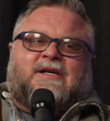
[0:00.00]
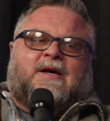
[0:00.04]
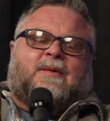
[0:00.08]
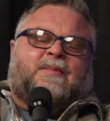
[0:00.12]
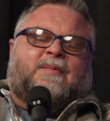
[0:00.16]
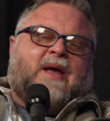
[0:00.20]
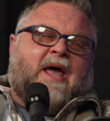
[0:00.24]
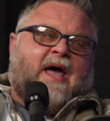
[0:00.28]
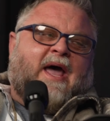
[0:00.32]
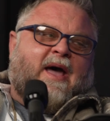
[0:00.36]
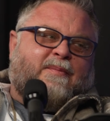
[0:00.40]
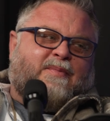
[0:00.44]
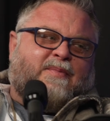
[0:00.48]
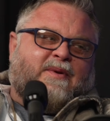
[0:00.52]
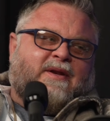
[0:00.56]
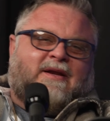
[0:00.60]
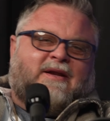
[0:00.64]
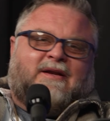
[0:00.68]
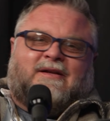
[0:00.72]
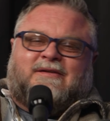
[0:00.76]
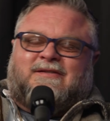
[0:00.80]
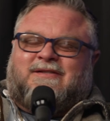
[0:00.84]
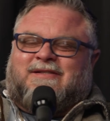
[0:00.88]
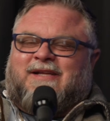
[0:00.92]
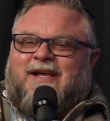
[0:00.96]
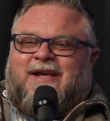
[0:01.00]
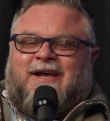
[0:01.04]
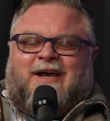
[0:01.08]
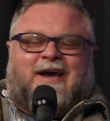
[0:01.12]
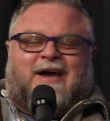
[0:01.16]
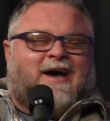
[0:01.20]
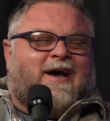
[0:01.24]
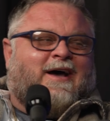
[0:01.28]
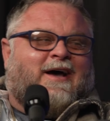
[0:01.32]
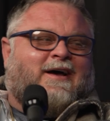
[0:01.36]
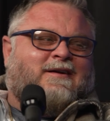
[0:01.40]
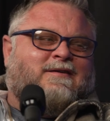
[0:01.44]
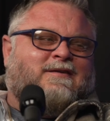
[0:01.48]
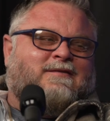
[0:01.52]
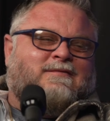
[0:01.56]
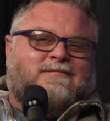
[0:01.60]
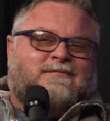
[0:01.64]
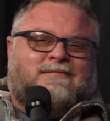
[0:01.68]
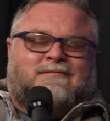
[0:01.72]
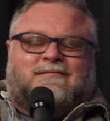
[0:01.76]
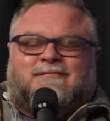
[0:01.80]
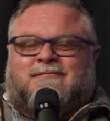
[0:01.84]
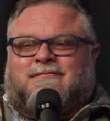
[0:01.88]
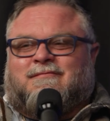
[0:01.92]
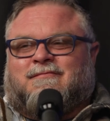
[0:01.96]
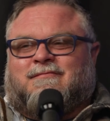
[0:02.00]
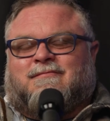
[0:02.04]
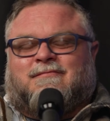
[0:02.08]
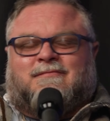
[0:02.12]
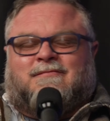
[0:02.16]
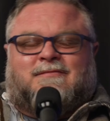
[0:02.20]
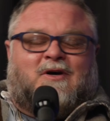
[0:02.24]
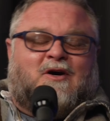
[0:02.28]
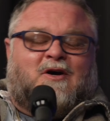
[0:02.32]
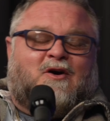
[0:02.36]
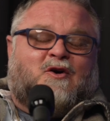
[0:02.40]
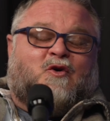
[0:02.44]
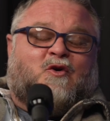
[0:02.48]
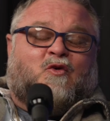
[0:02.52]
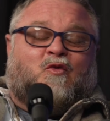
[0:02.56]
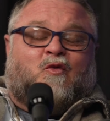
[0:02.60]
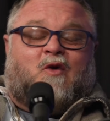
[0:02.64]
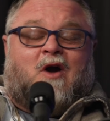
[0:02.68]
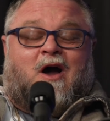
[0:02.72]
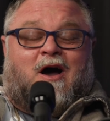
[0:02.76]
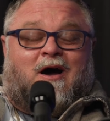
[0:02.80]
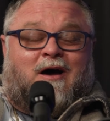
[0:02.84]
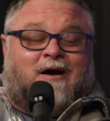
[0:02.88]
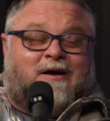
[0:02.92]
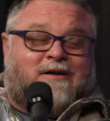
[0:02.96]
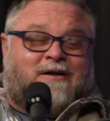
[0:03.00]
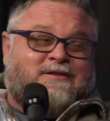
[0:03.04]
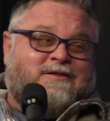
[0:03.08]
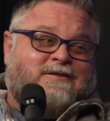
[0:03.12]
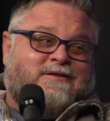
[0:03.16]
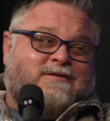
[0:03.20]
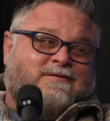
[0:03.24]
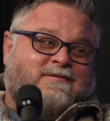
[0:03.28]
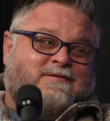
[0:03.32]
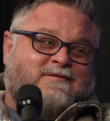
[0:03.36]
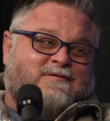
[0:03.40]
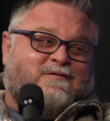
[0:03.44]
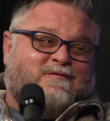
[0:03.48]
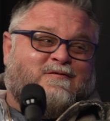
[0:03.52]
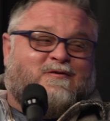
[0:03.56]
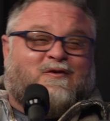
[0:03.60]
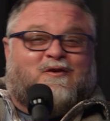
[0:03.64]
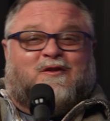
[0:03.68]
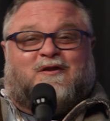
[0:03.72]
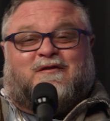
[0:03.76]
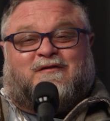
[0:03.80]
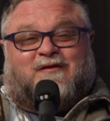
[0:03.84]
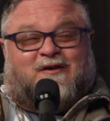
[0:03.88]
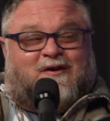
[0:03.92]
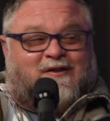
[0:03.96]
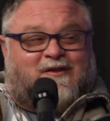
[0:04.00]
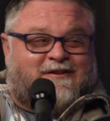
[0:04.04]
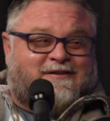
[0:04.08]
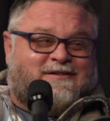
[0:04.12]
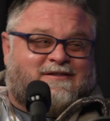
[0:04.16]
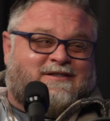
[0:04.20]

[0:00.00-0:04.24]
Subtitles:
up happening is they got a garage full of all the